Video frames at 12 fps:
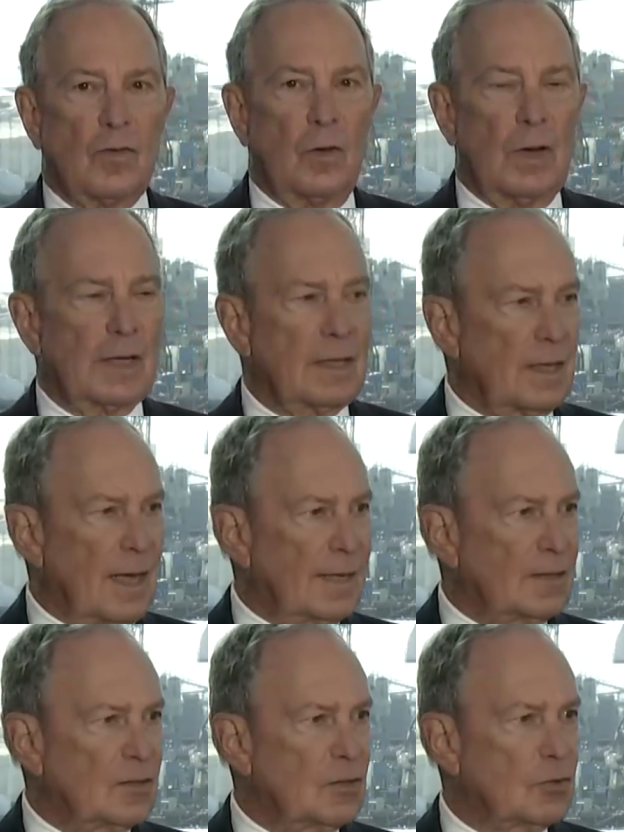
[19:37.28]
So I'd
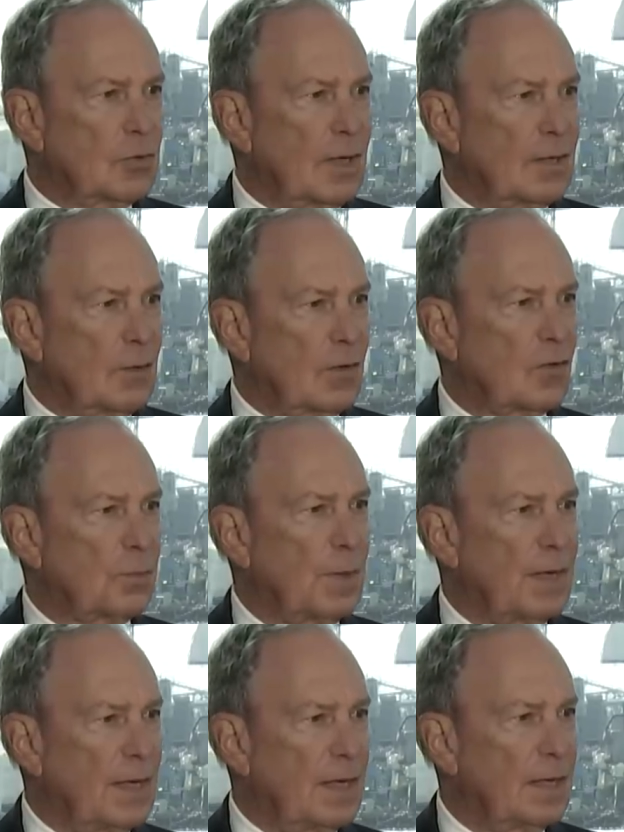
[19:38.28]
like to try to
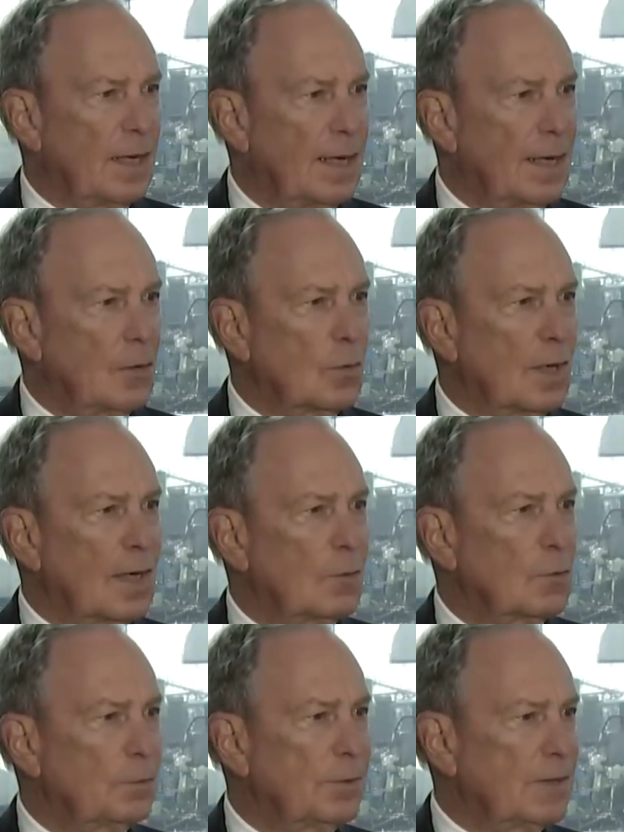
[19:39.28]
explain how
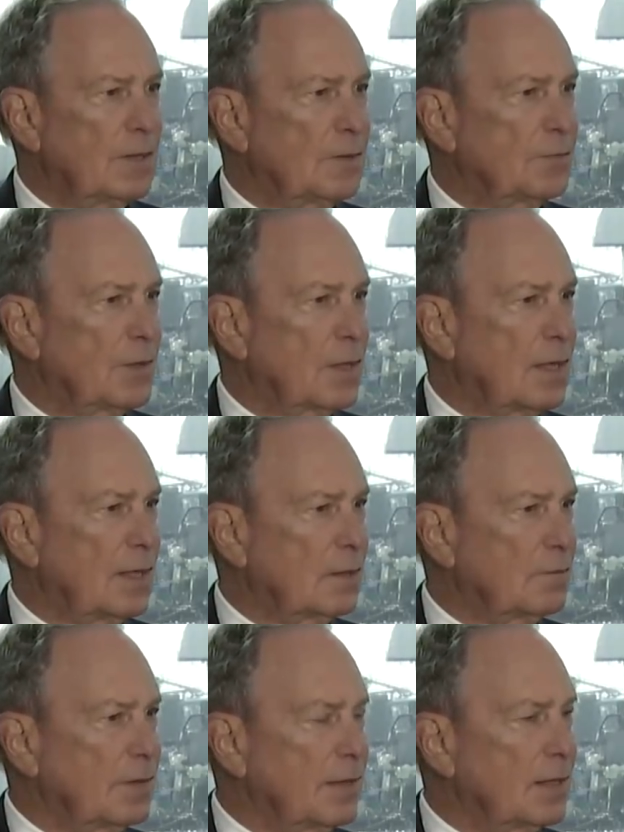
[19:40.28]
I will be a different
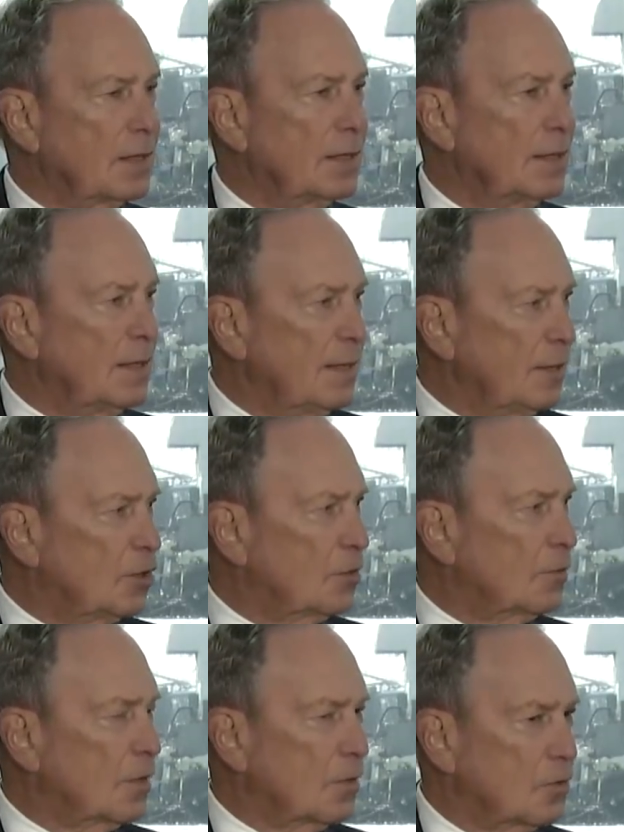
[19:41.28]
kind of leader in
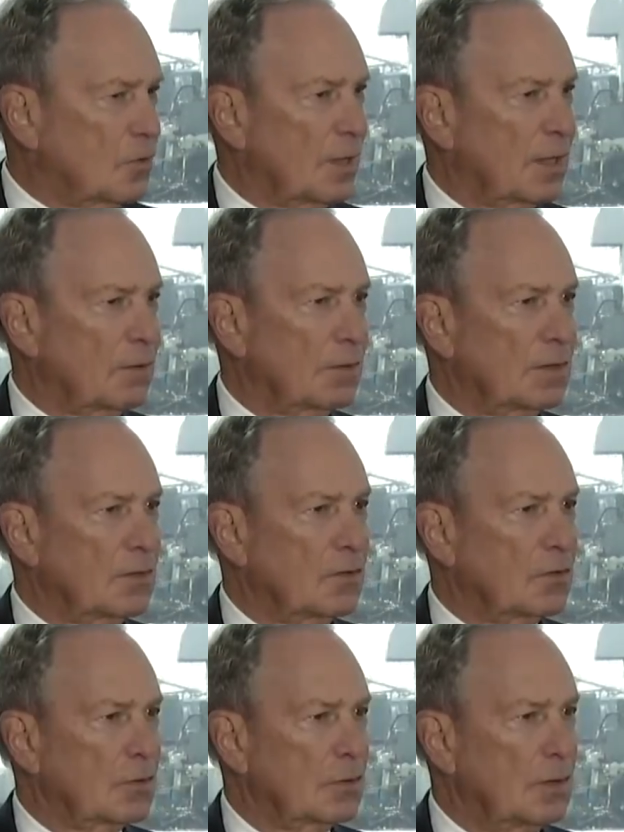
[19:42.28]
each of those
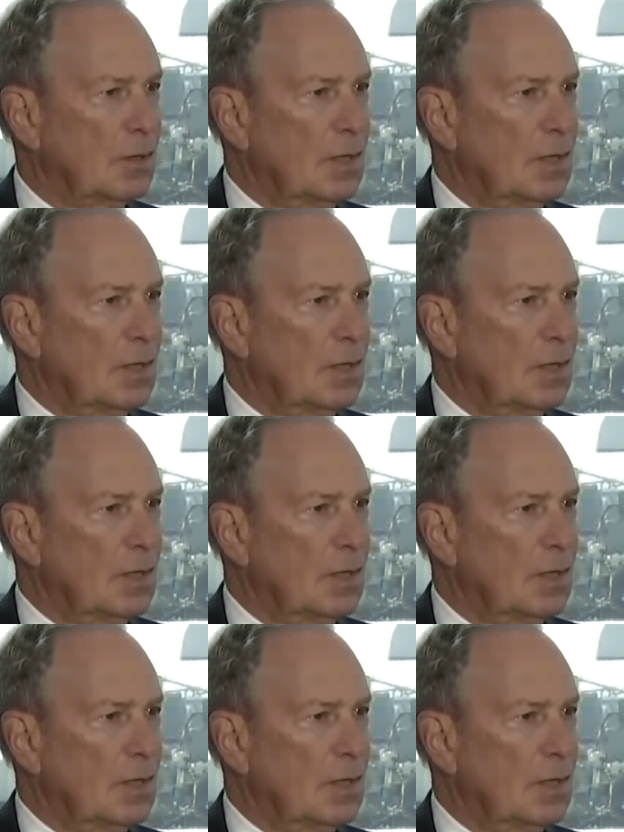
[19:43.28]
areas.